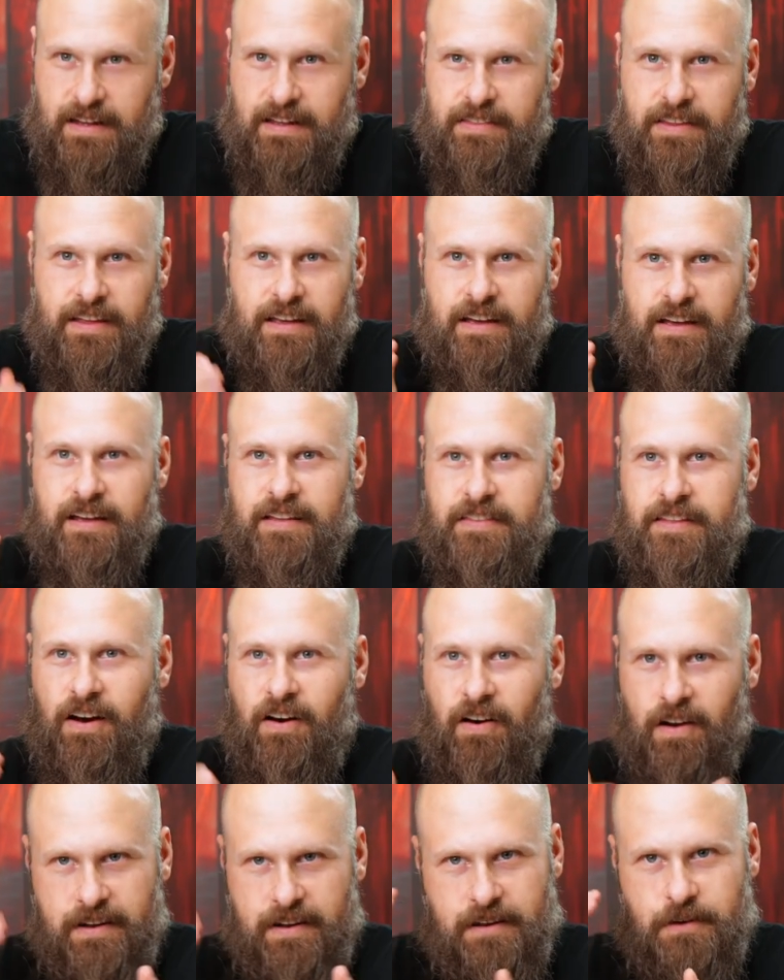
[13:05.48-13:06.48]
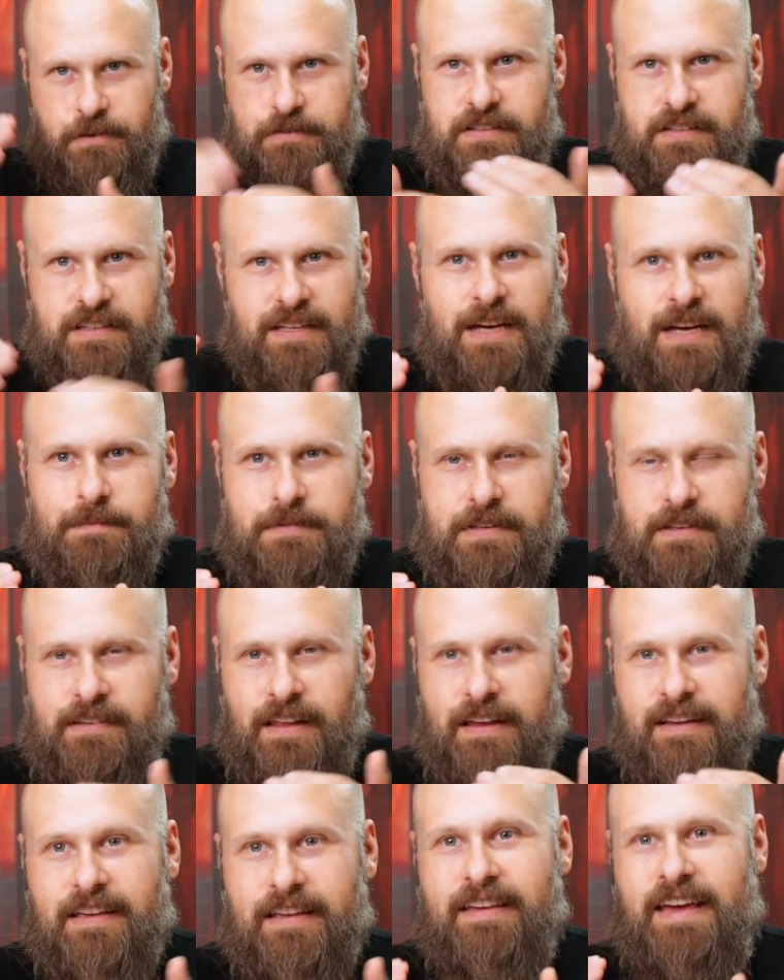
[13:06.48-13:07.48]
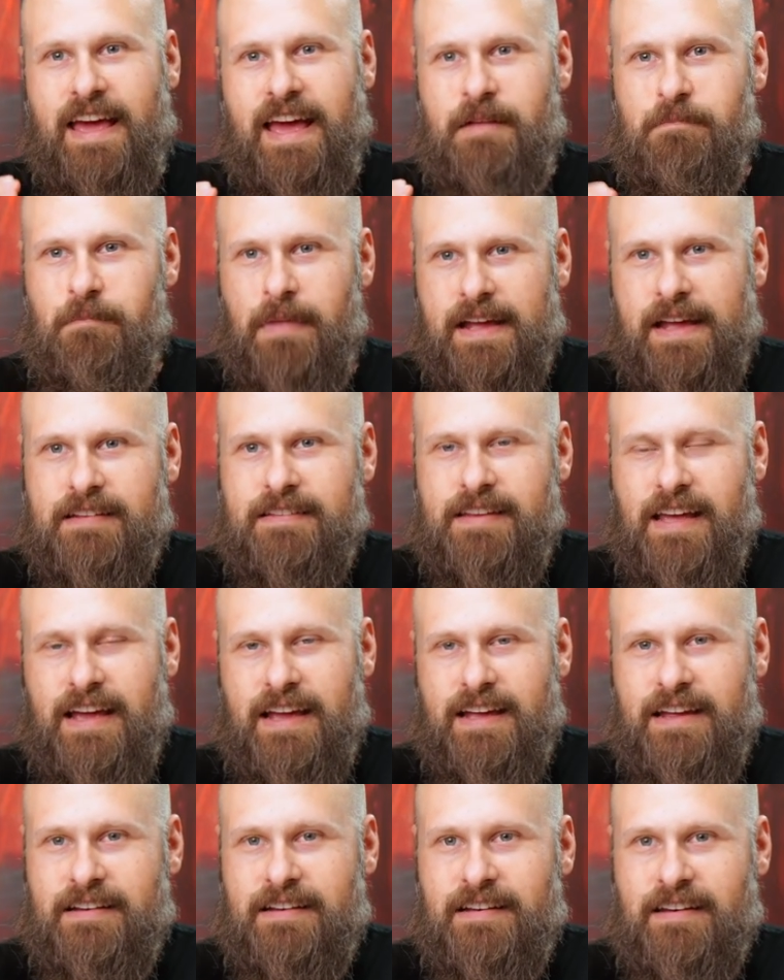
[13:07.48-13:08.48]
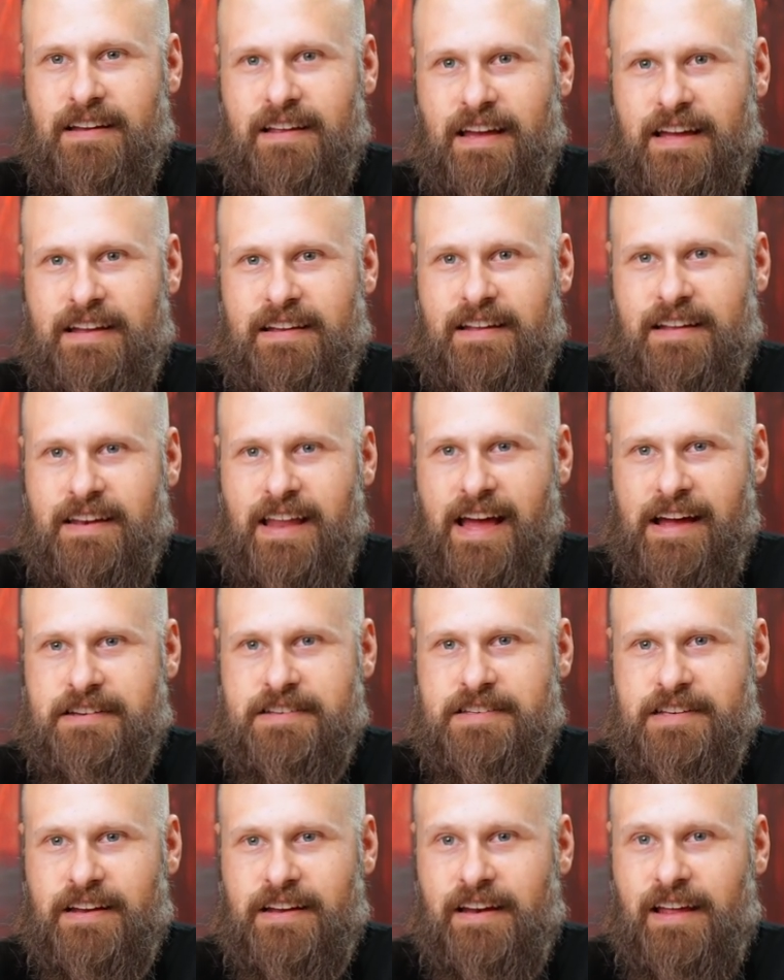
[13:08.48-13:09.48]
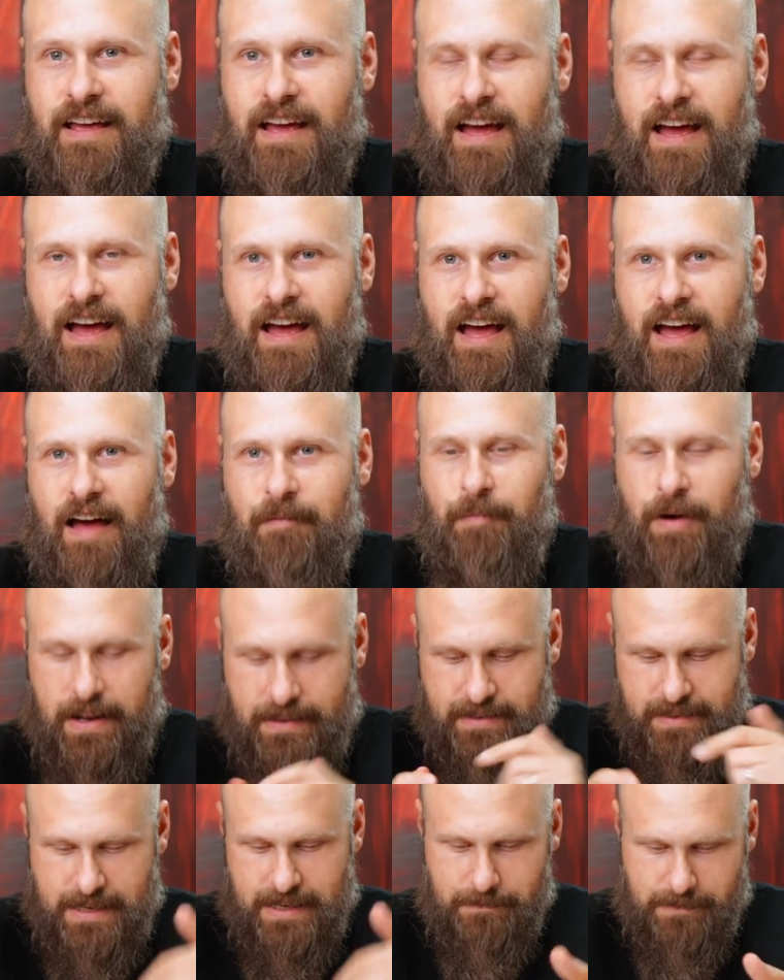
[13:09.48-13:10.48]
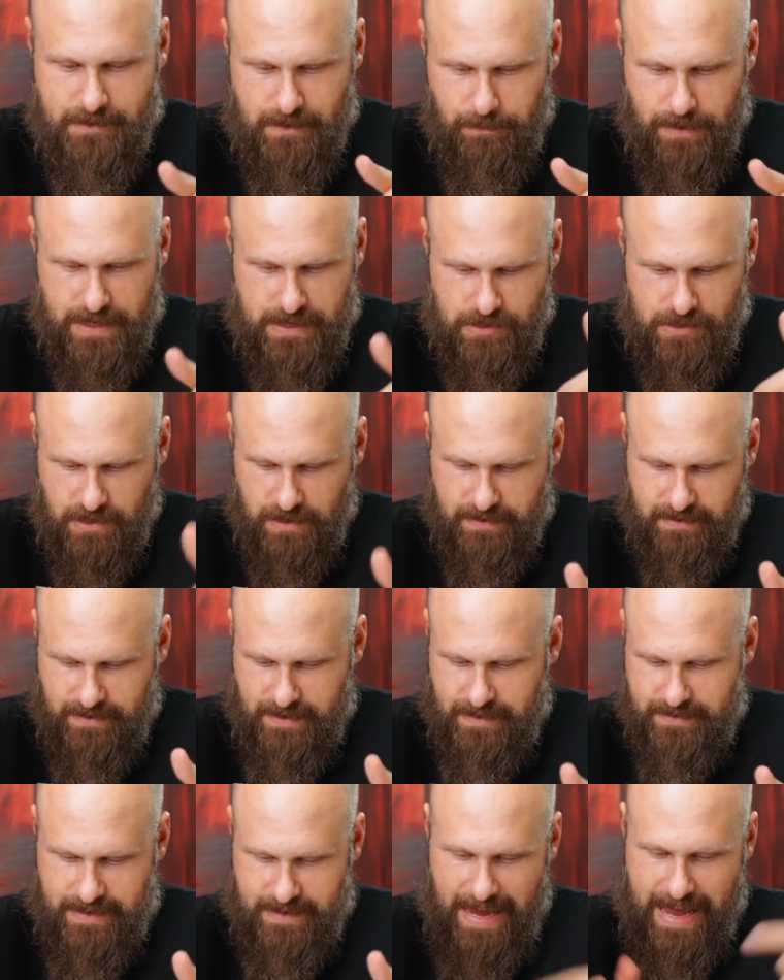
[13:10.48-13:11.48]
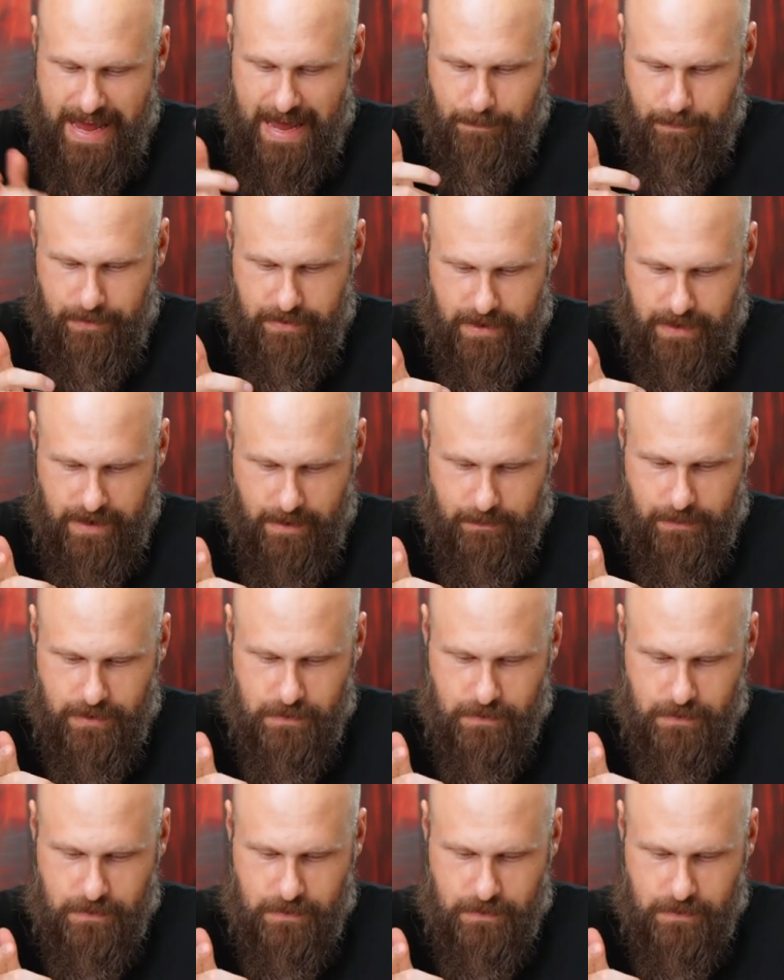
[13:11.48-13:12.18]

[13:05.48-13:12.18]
The, the audio skips. It's like it can't maintain a connection uh, but it seems to be just this app that I'm